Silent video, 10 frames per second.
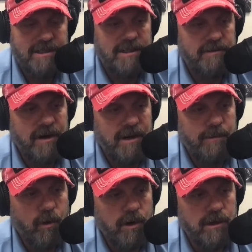And it's very
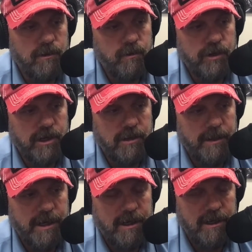important when you're going to
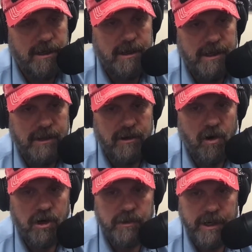be either
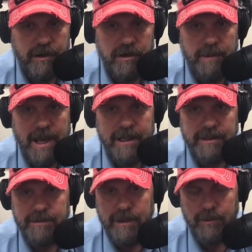arguing or debating
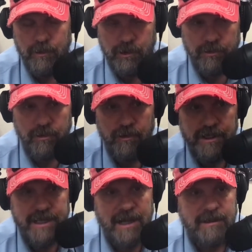these people when you throw
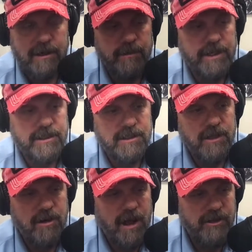these out there because
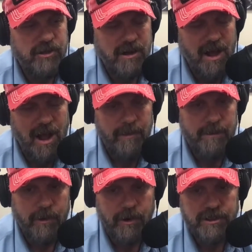your your common
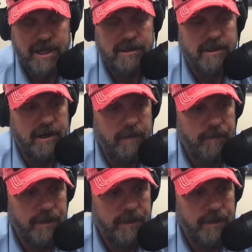person out there